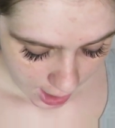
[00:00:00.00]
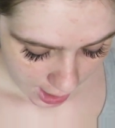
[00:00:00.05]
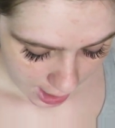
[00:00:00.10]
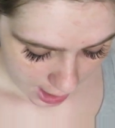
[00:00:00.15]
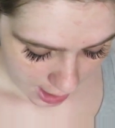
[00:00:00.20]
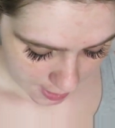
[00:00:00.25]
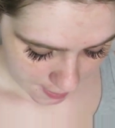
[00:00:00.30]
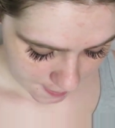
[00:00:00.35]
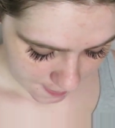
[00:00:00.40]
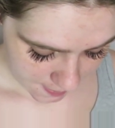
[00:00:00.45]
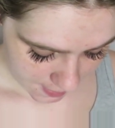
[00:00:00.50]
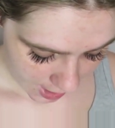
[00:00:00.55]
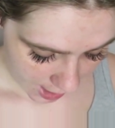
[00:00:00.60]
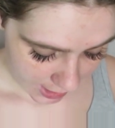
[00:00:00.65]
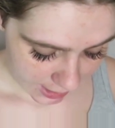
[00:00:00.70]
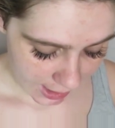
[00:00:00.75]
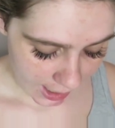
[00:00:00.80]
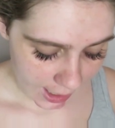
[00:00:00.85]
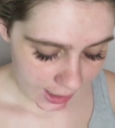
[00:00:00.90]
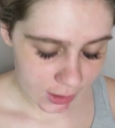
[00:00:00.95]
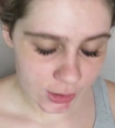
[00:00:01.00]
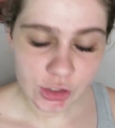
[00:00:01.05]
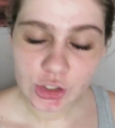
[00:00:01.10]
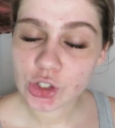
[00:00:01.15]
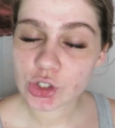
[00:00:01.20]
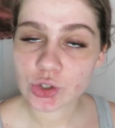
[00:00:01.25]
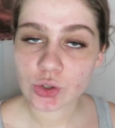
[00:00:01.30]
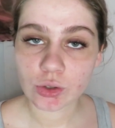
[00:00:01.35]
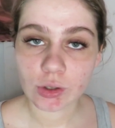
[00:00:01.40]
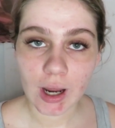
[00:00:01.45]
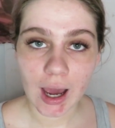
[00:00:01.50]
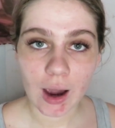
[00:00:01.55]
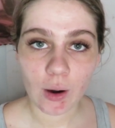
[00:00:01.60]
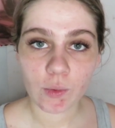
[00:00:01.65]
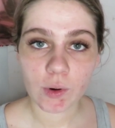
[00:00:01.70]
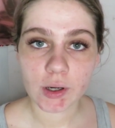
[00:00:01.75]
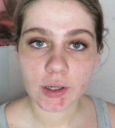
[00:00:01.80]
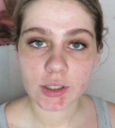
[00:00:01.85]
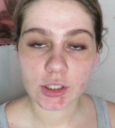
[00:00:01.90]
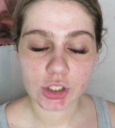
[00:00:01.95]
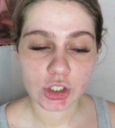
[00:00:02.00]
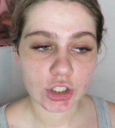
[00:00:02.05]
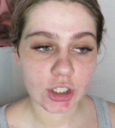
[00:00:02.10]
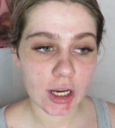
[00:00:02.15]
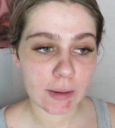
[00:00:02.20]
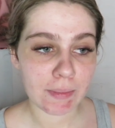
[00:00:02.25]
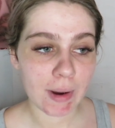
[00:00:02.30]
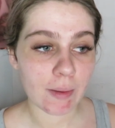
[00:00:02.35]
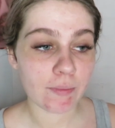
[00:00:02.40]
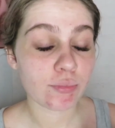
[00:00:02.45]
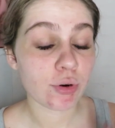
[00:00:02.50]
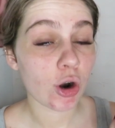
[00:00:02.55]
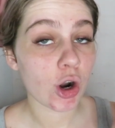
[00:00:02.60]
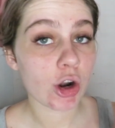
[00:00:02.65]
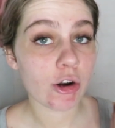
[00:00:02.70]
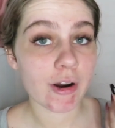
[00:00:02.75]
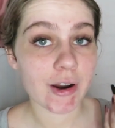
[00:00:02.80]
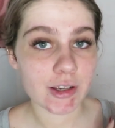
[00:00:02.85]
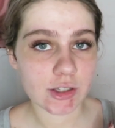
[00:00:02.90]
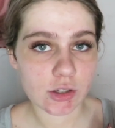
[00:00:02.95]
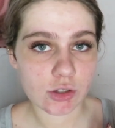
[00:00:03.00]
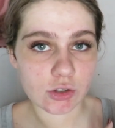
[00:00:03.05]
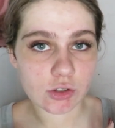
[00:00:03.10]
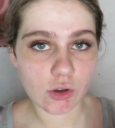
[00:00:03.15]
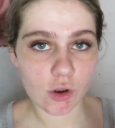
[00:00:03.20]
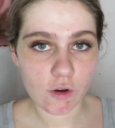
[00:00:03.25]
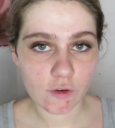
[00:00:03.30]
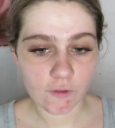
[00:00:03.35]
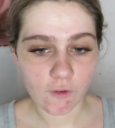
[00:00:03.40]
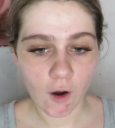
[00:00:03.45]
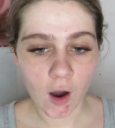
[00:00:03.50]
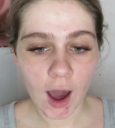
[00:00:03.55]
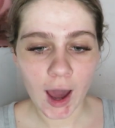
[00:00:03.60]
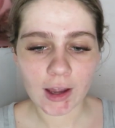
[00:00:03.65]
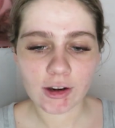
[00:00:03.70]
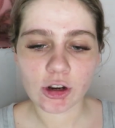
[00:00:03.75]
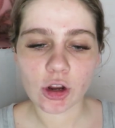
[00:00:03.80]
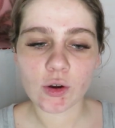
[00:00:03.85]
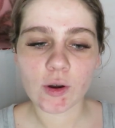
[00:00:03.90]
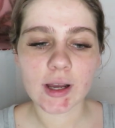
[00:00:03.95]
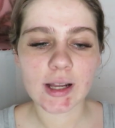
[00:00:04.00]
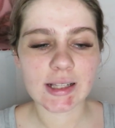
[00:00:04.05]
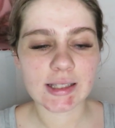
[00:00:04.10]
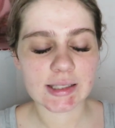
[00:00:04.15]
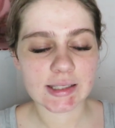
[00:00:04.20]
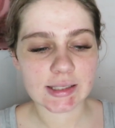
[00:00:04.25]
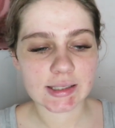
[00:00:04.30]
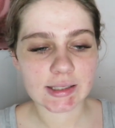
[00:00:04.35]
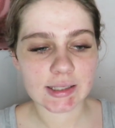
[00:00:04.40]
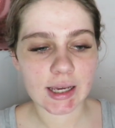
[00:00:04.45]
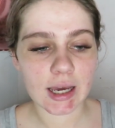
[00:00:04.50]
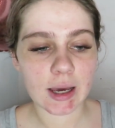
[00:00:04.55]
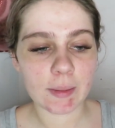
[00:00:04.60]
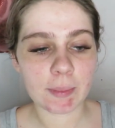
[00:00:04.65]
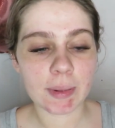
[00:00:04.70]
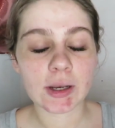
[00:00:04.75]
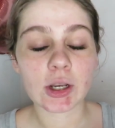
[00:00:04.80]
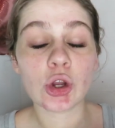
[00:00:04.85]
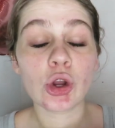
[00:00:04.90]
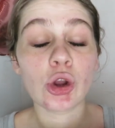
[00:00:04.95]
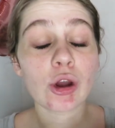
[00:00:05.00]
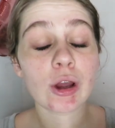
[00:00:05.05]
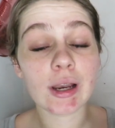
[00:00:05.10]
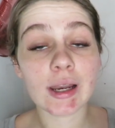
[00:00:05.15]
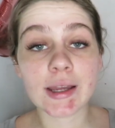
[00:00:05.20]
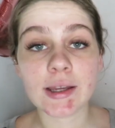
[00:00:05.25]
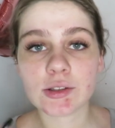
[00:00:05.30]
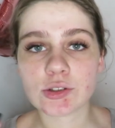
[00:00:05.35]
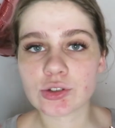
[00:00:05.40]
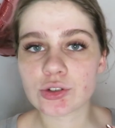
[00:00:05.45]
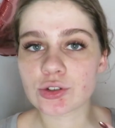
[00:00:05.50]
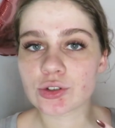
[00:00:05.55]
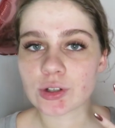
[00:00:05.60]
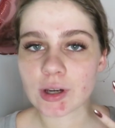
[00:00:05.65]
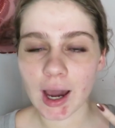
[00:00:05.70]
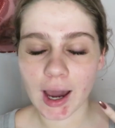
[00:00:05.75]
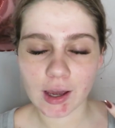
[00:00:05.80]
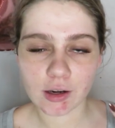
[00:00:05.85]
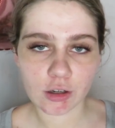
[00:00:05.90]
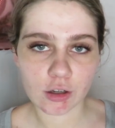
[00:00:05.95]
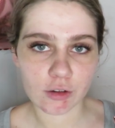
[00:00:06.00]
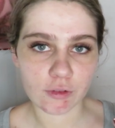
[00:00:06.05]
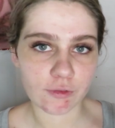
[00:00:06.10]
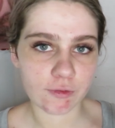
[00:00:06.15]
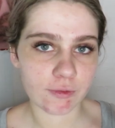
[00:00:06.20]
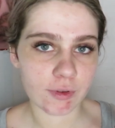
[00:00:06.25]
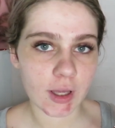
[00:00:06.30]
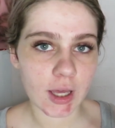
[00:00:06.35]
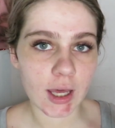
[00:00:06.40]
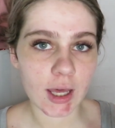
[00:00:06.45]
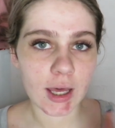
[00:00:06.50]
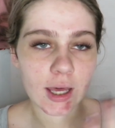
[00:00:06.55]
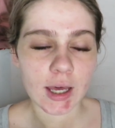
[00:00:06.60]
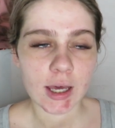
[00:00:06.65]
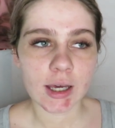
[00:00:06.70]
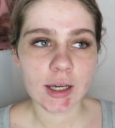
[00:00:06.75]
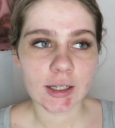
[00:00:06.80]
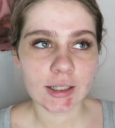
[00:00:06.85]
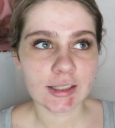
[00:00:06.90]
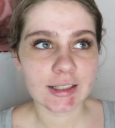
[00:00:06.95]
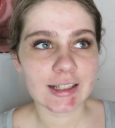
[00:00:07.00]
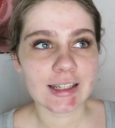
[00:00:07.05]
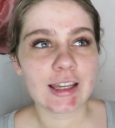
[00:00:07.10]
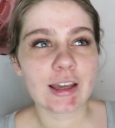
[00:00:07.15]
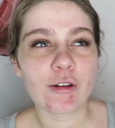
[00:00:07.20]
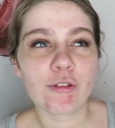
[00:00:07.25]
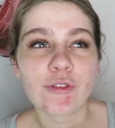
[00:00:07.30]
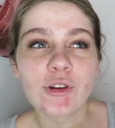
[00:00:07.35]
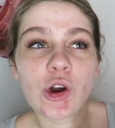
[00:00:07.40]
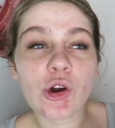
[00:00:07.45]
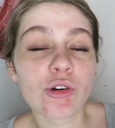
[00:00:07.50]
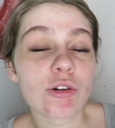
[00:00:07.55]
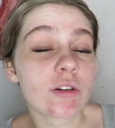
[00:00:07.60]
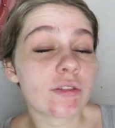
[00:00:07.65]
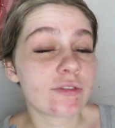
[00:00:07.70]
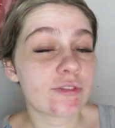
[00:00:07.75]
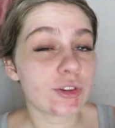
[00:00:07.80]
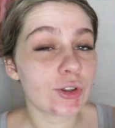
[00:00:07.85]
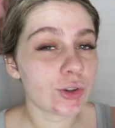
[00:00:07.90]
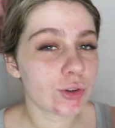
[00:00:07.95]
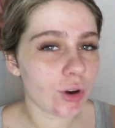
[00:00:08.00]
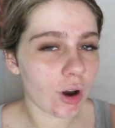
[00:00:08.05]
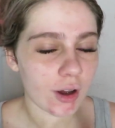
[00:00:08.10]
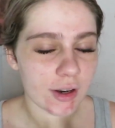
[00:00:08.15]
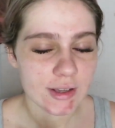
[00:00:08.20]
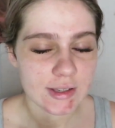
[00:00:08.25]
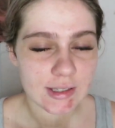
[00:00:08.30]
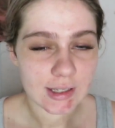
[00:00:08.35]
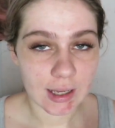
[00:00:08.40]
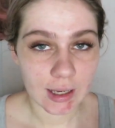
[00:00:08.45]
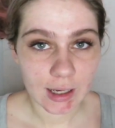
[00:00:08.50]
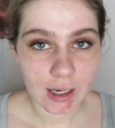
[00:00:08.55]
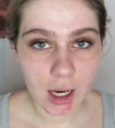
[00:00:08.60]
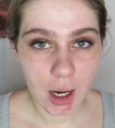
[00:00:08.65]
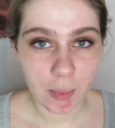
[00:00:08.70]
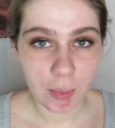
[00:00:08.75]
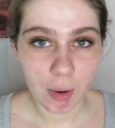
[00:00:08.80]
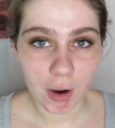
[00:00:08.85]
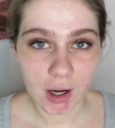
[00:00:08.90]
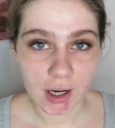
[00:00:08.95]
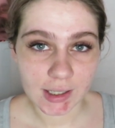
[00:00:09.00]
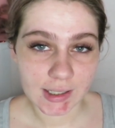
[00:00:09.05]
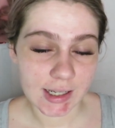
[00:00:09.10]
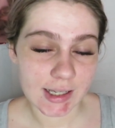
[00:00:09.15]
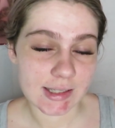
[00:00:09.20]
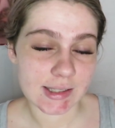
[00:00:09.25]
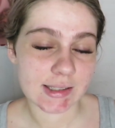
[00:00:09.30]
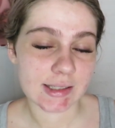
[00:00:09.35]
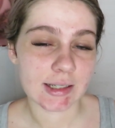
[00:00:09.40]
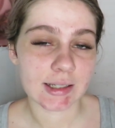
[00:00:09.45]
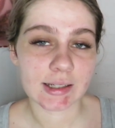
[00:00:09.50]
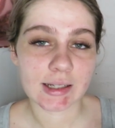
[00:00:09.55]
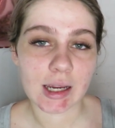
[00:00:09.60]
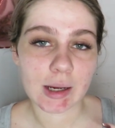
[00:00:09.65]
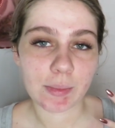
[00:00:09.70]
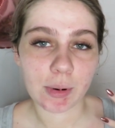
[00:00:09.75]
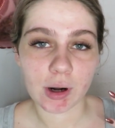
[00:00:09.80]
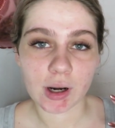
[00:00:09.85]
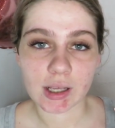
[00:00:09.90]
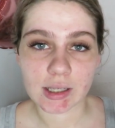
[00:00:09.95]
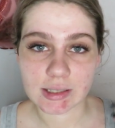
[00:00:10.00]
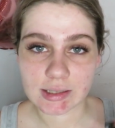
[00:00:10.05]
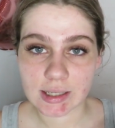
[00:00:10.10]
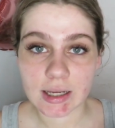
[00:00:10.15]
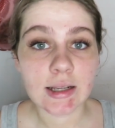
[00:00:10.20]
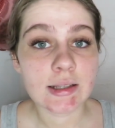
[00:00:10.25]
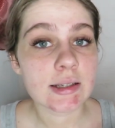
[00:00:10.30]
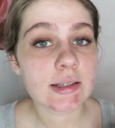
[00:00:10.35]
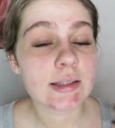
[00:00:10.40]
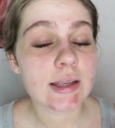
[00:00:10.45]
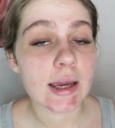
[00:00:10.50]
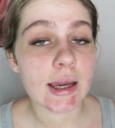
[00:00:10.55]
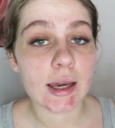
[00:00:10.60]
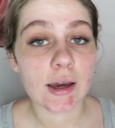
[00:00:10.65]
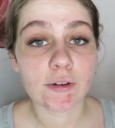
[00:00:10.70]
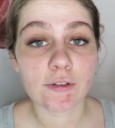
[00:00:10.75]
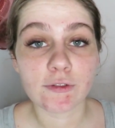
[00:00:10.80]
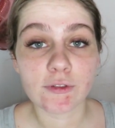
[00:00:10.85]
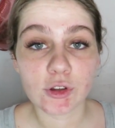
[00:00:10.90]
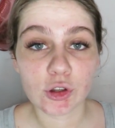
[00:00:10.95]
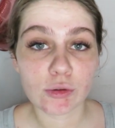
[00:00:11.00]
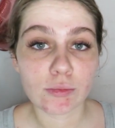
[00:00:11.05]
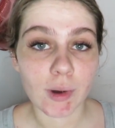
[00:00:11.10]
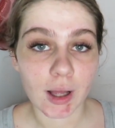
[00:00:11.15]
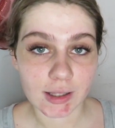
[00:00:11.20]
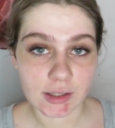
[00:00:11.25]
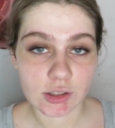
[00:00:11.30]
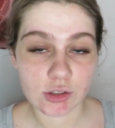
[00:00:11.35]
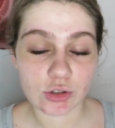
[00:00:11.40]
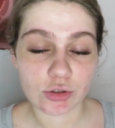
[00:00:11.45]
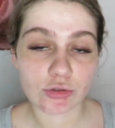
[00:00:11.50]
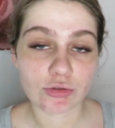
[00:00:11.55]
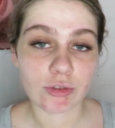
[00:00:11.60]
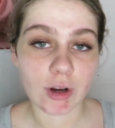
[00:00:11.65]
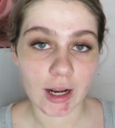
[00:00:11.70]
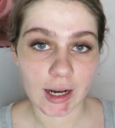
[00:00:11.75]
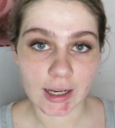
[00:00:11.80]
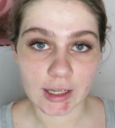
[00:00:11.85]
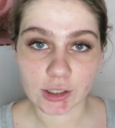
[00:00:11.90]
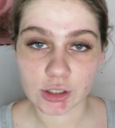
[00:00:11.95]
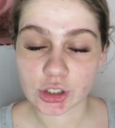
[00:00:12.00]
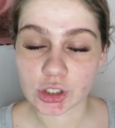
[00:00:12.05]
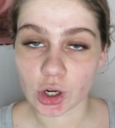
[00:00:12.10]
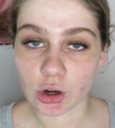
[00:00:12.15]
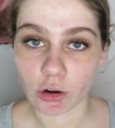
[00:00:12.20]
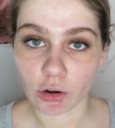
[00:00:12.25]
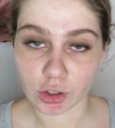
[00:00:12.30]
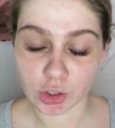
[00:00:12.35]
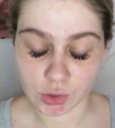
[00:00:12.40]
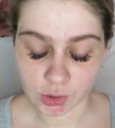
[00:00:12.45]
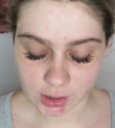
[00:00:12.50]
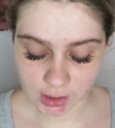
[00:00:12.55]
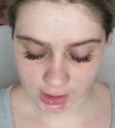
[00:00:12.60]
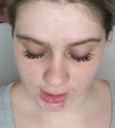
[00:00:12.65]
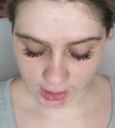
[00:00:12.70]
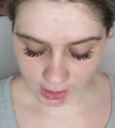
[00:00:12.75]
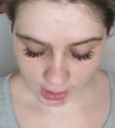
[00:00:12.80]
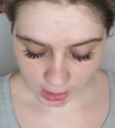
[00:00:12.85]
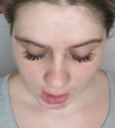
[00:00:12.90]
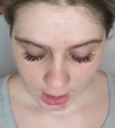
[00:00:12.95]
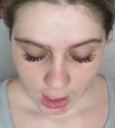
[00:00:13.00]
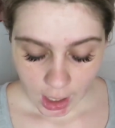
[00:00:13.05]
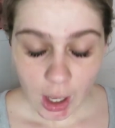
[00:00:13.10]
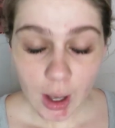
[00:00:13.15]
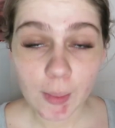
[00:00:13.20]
And I just thought I would share my progress so far. I know it's a bit early to kind of give your review on a skincare product, as skincare products tend to take a few months to really show on your skin.